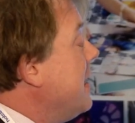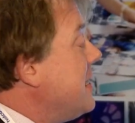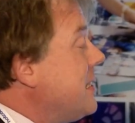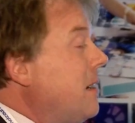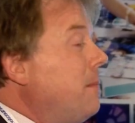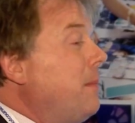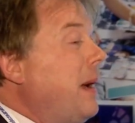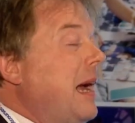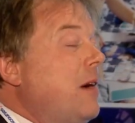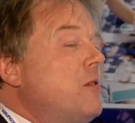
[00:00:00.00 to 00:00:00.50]

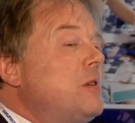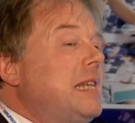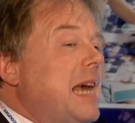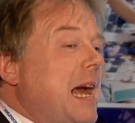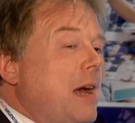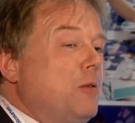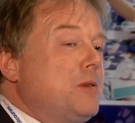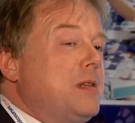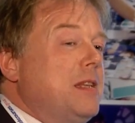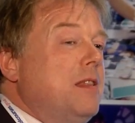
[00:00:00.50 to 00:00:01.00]
somehow
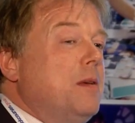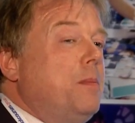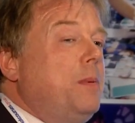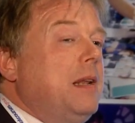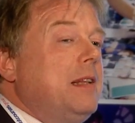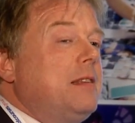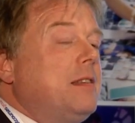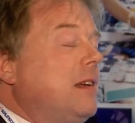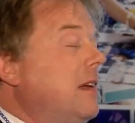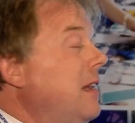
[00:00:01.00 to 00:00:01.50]
doubt in the
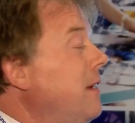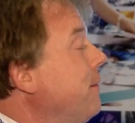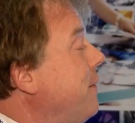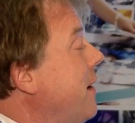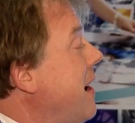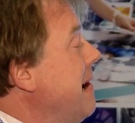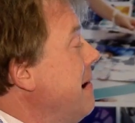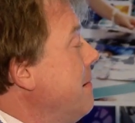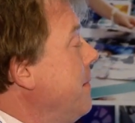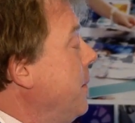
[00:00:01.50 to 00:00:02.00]
political
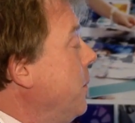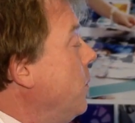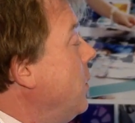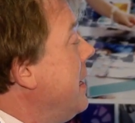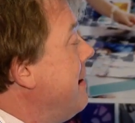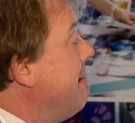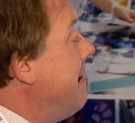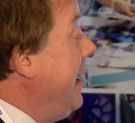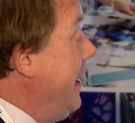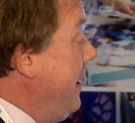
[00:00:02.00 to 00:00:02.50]
environment
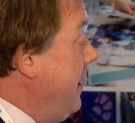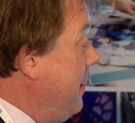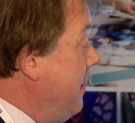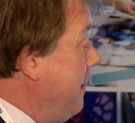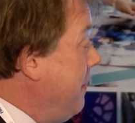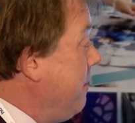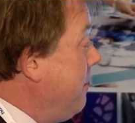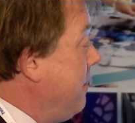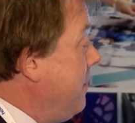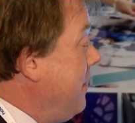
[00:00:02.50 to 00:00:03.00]
we're in